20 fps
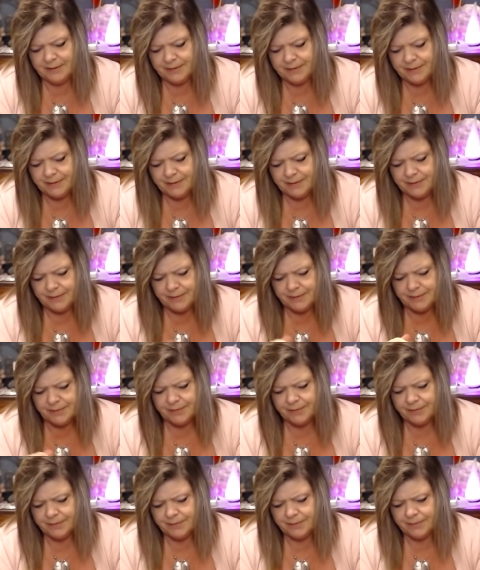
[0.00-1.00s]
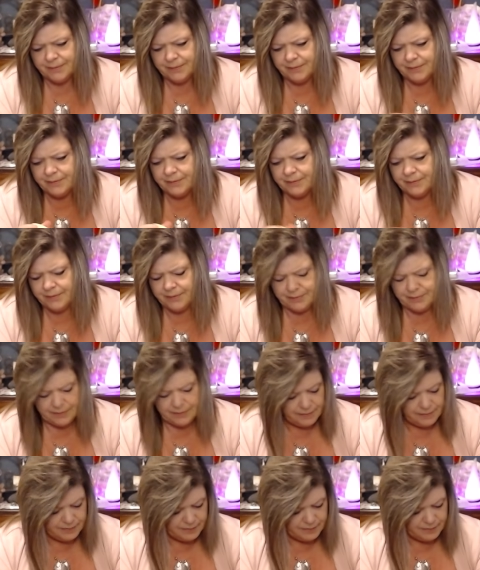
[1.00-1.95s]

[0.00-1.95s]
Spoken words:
Nobody speaks.